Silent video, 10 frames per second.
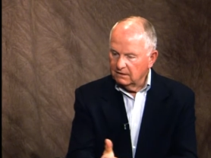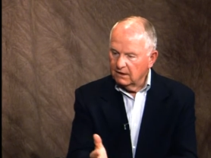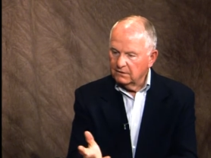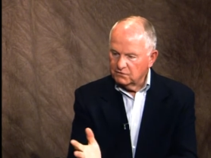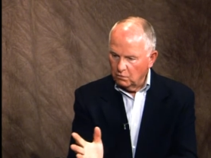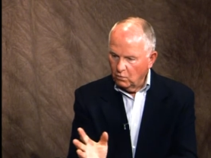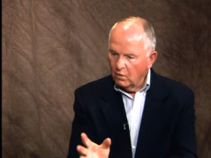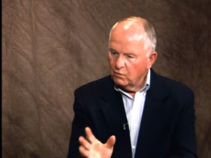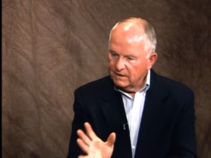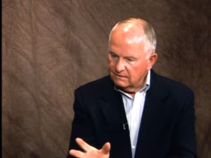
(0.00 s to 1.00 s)
done. So
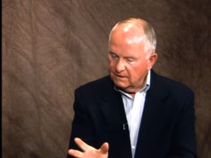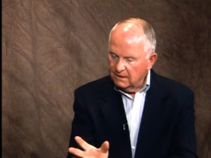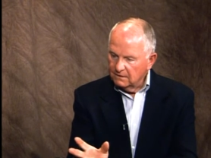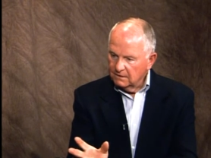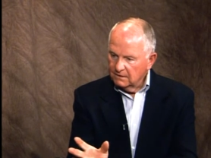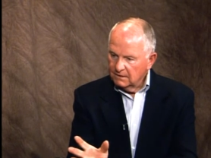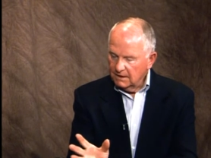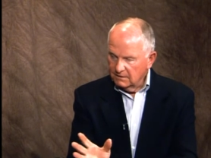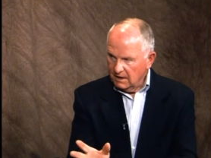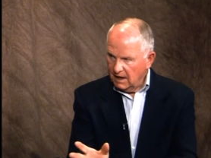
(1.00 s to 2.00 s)
what we did
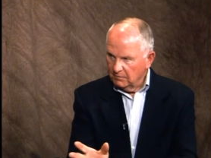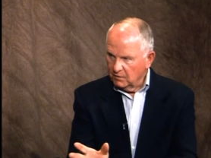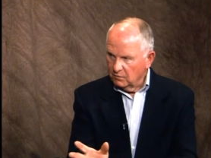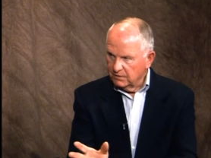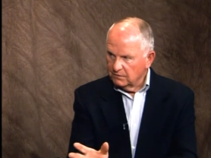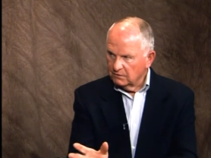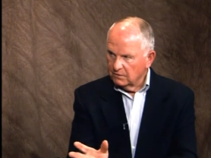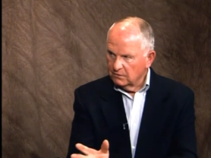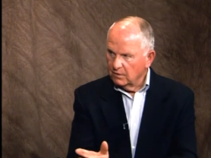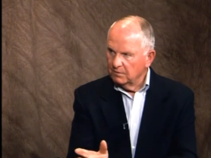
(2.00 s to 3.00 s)
in capital, we took
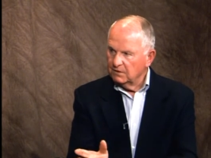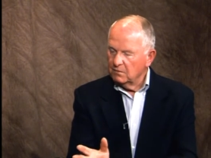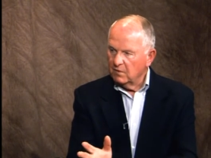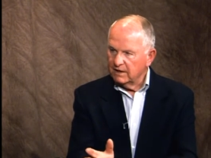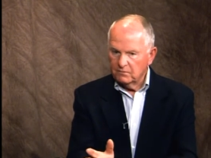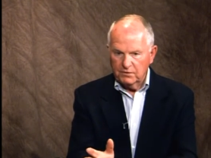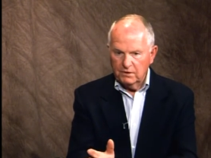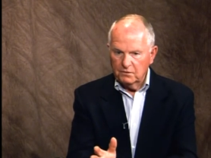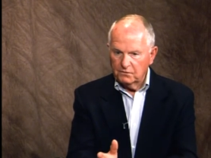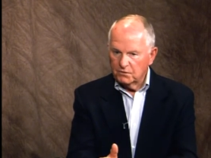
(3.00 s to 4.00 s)
the equipment that Mike put
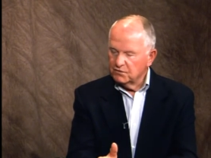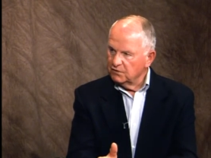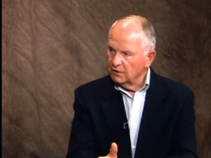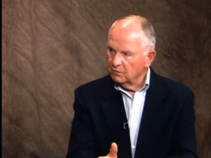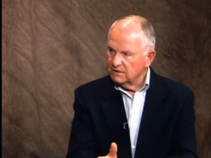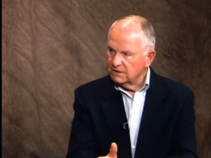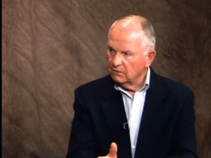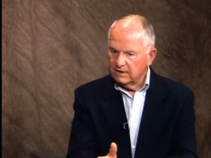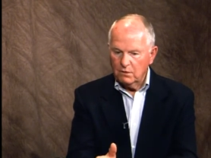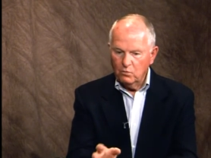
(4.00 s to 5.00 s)
in the first year and we said,
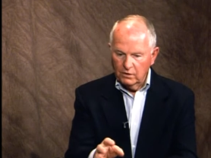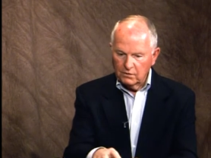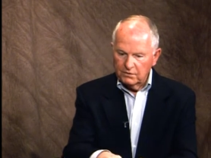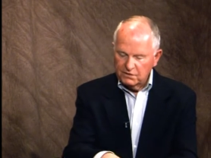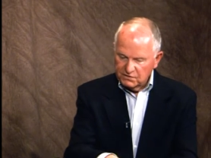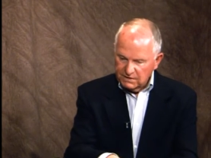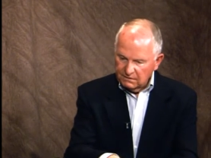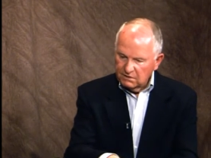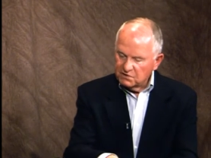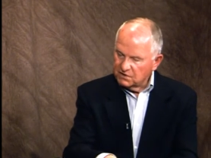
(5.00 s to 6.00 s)
okay, we're going to
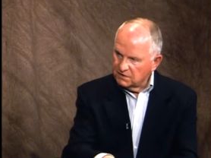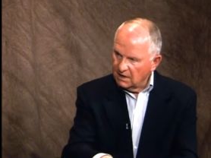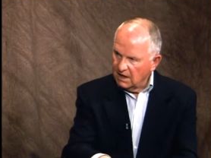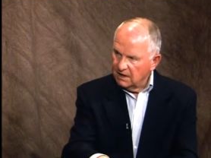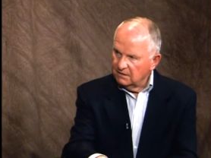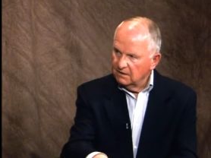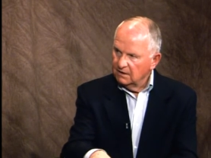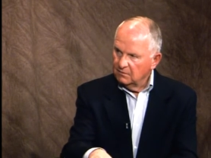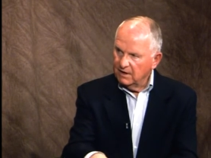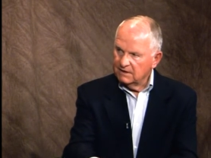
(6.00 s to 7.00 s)
set this aside
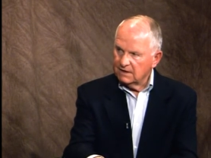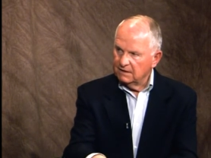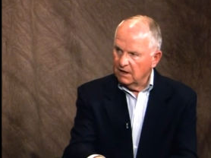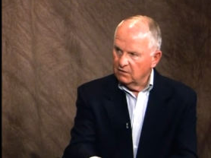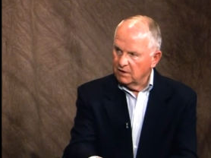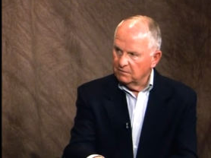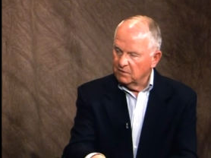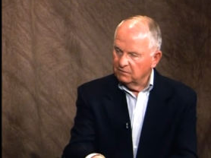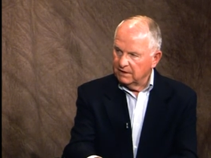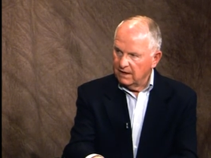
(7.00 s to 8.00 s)
based on the outcome of the
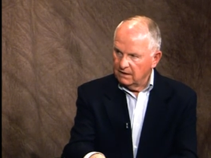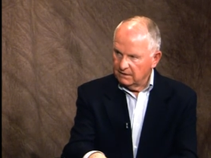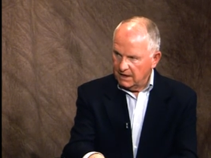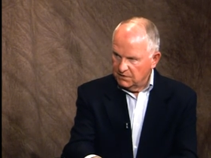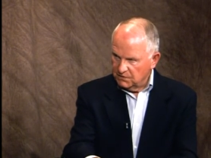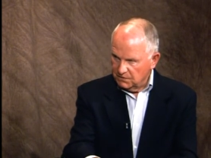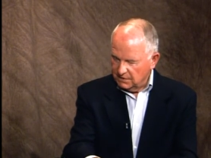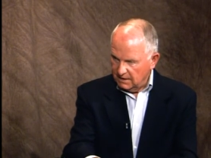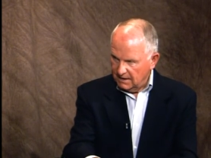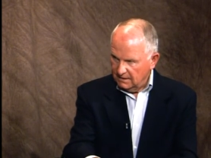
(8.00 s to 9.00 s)
fleet allocation
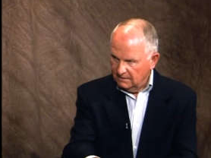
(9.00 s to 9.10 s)
study.